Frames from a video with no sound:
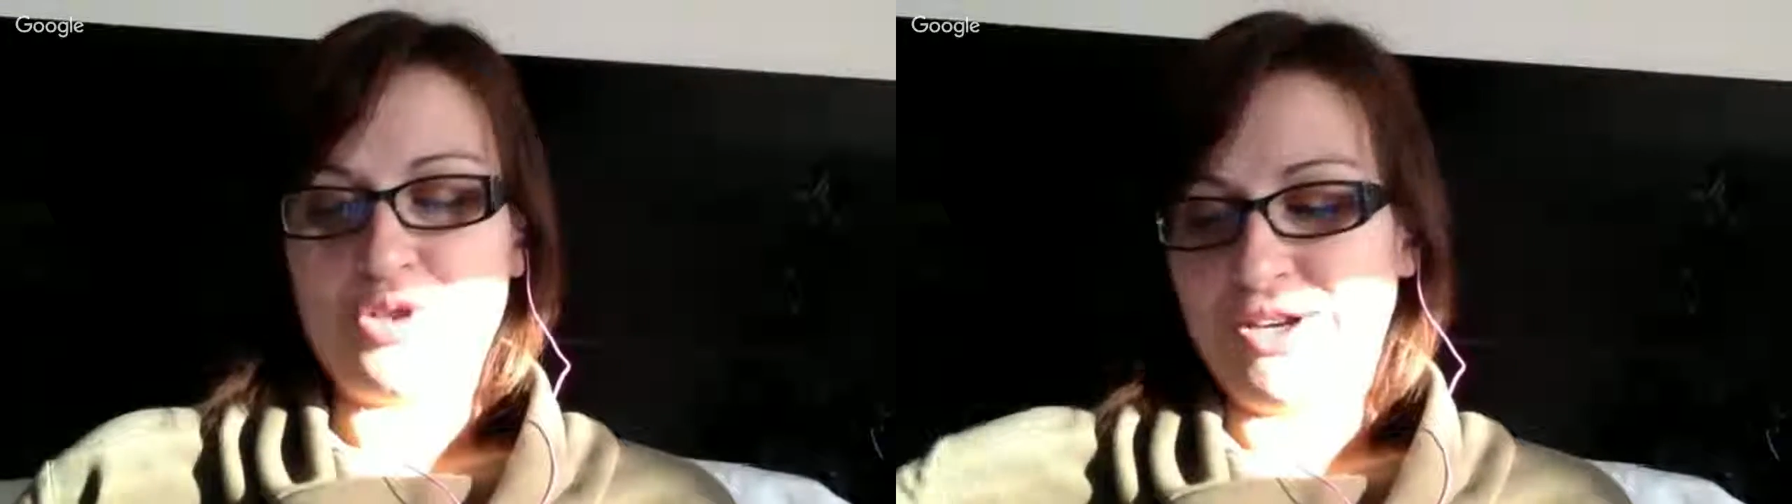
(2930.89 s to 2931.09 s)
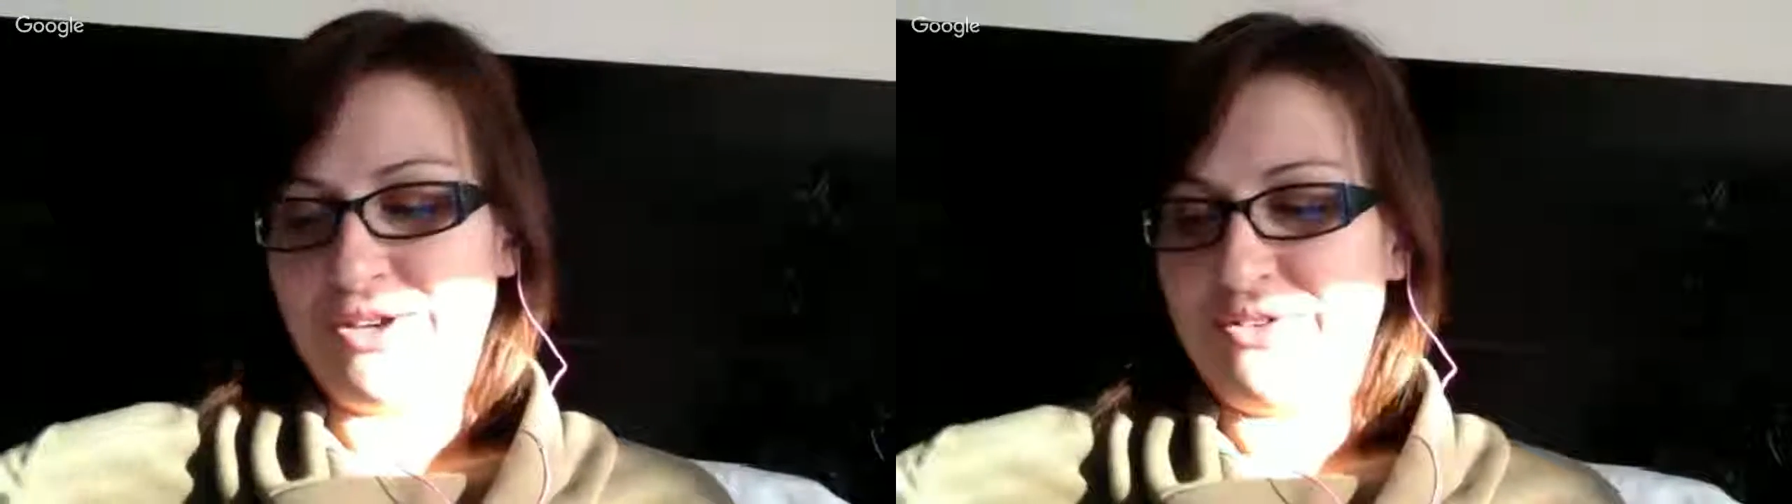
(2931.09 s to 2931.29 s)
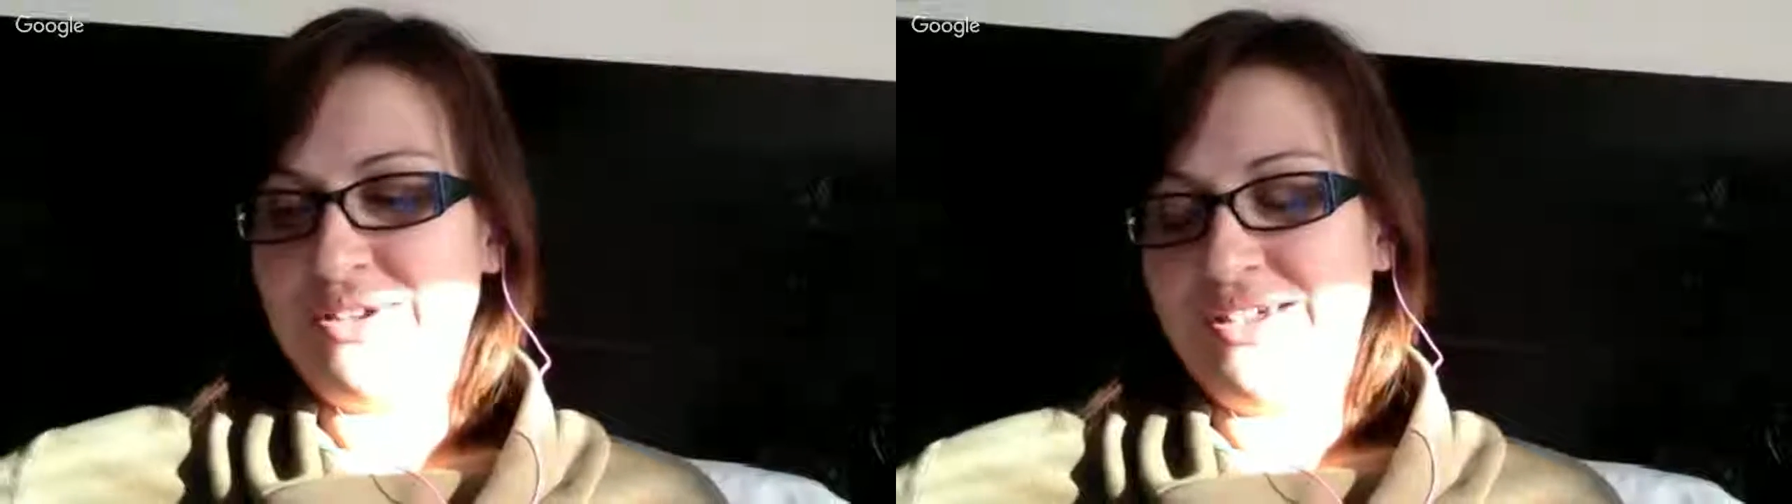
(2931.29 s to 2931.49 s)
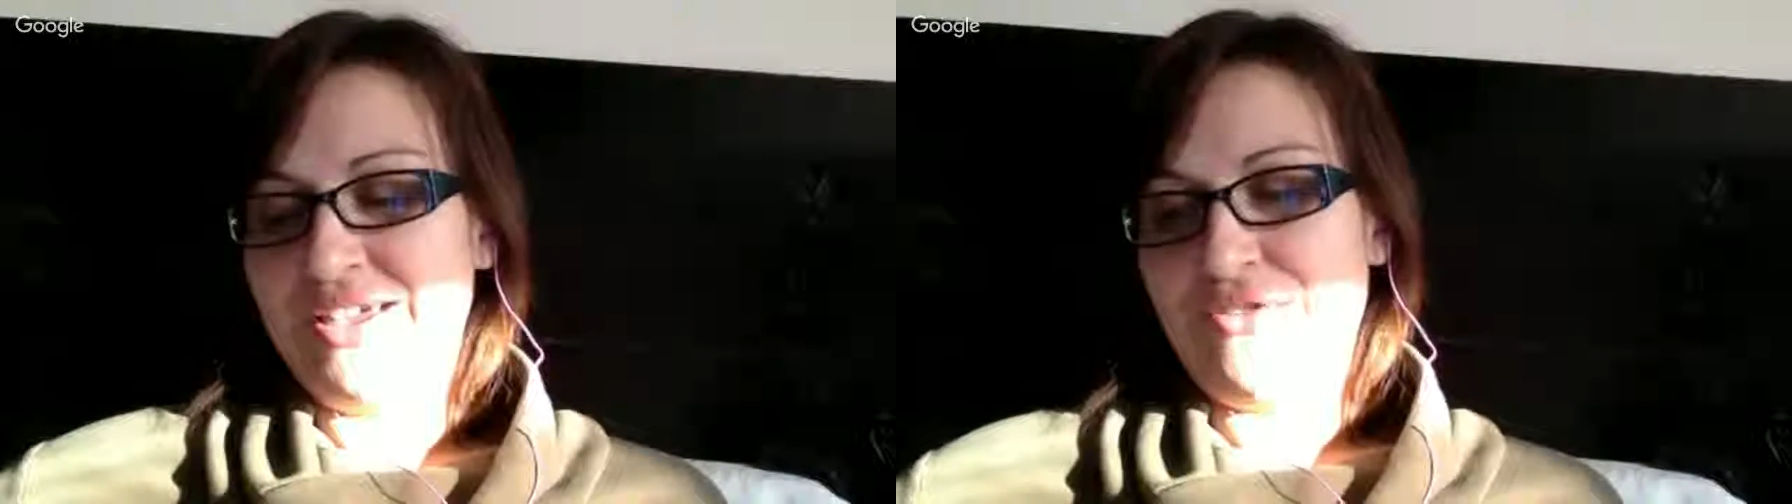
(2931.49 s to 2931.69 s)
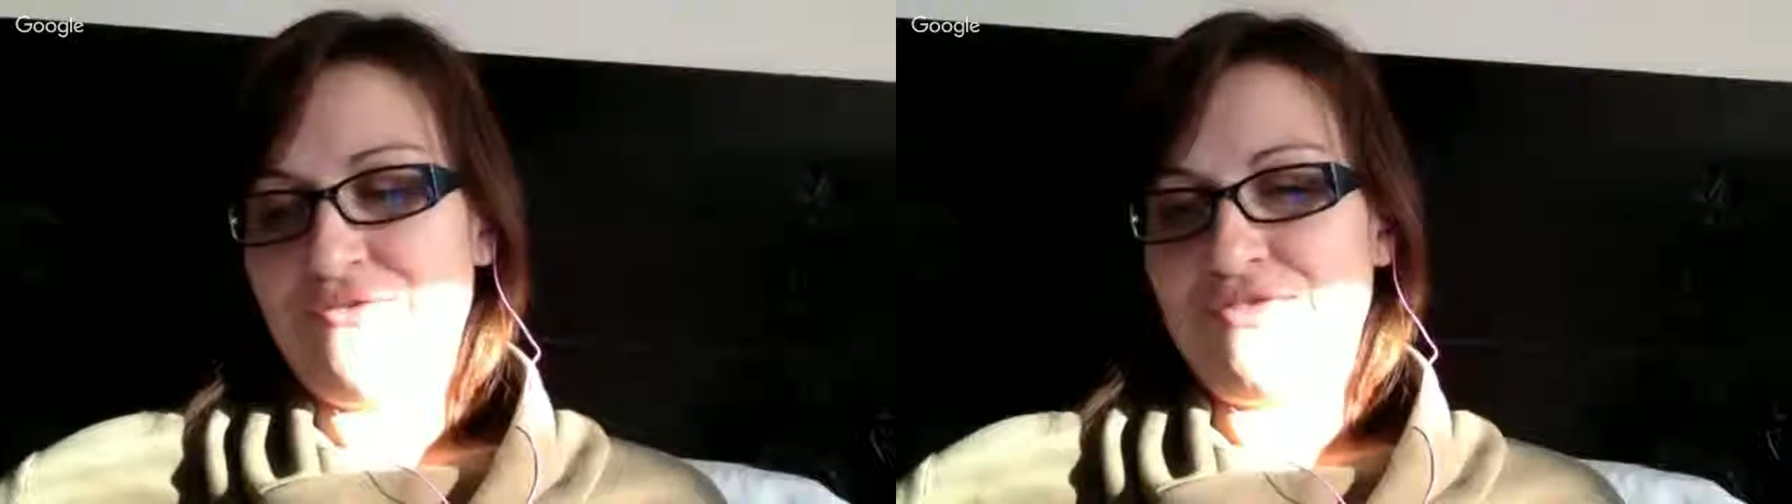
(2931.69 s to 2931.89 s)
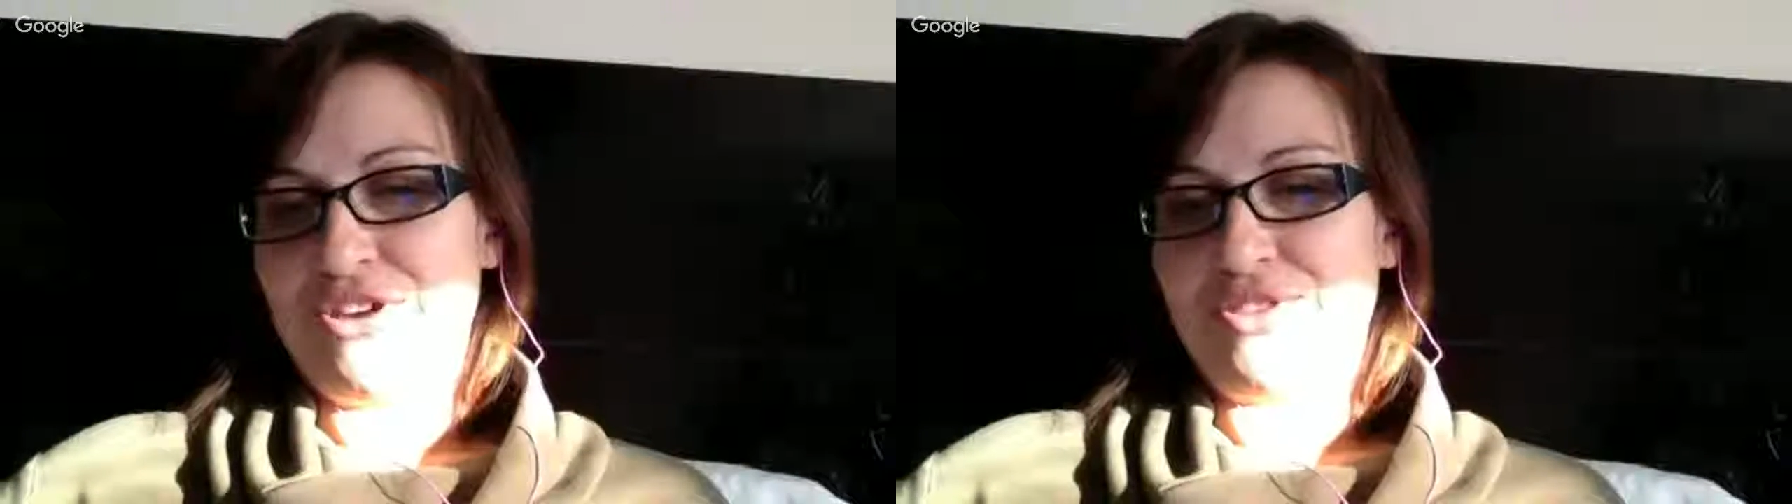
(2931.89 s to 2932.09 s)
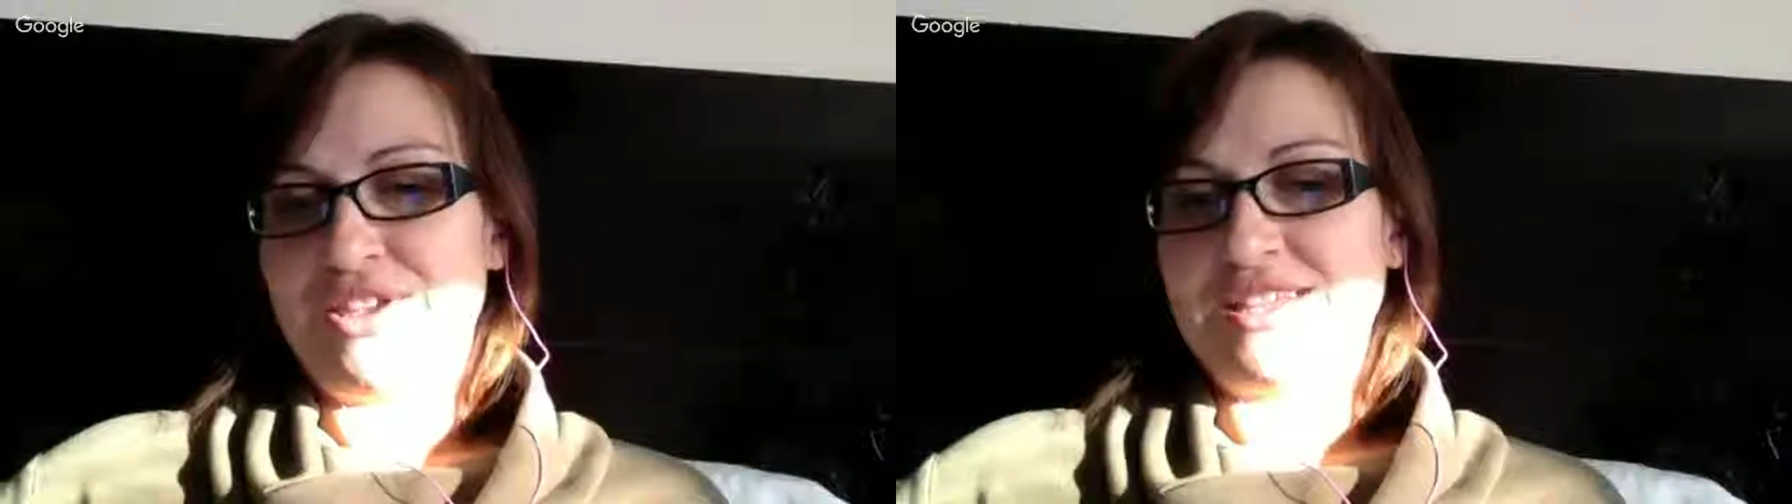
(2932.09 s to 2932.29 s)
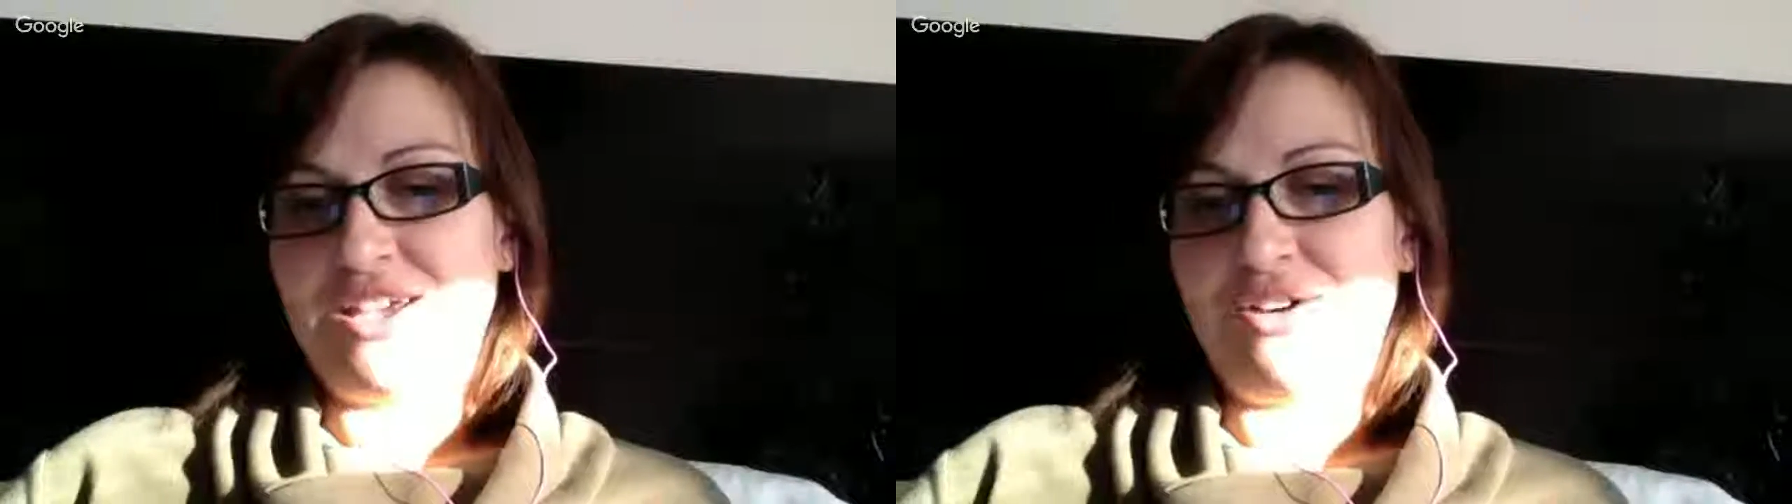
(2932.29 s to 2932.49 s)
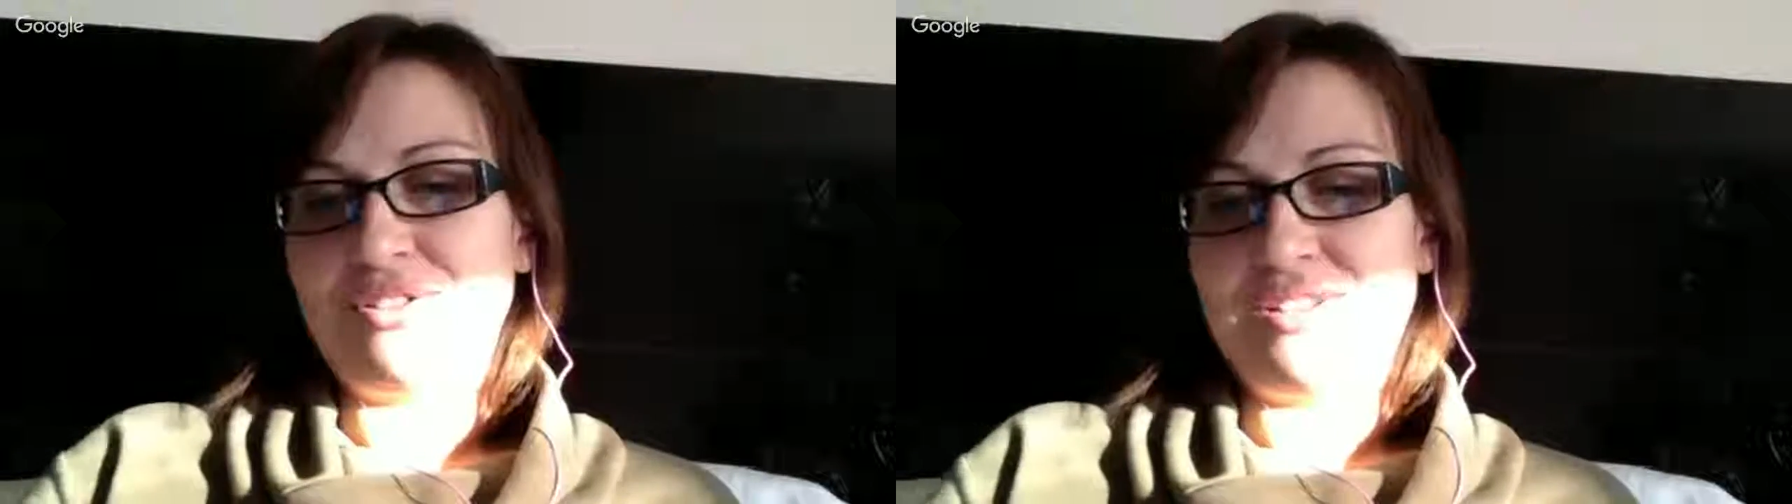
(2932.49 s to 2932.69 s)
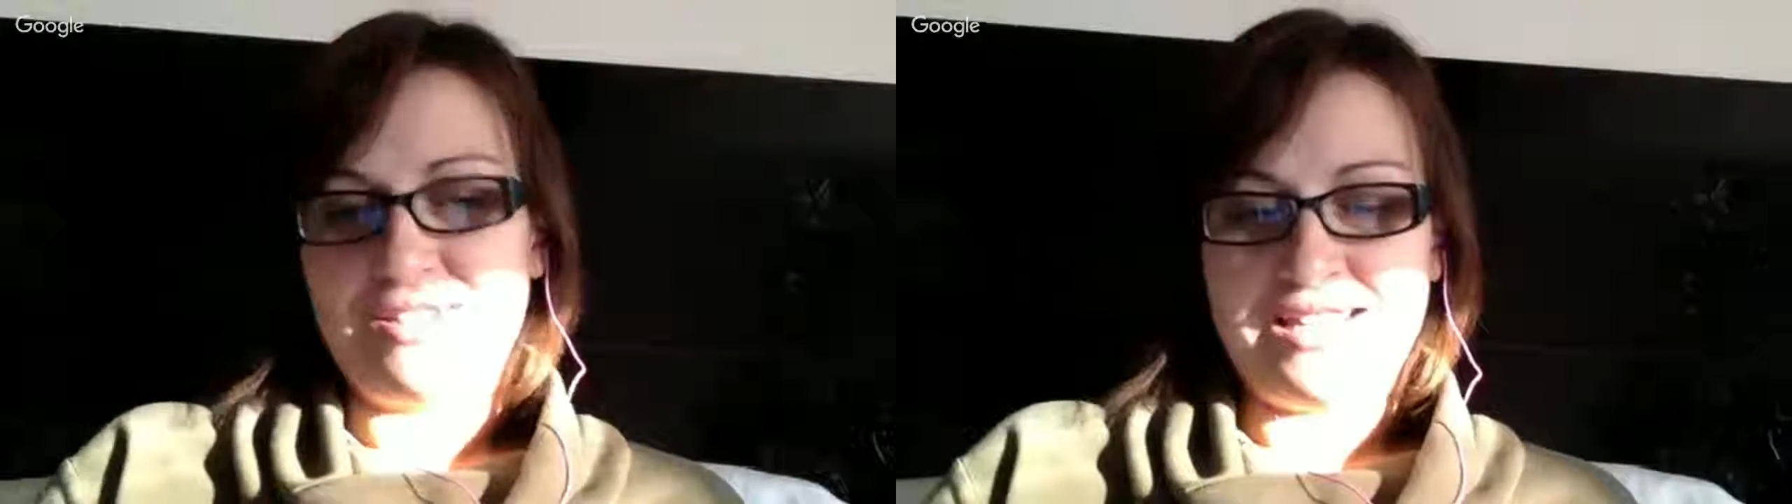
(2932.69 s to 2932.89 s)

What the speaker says: trying to figure things out.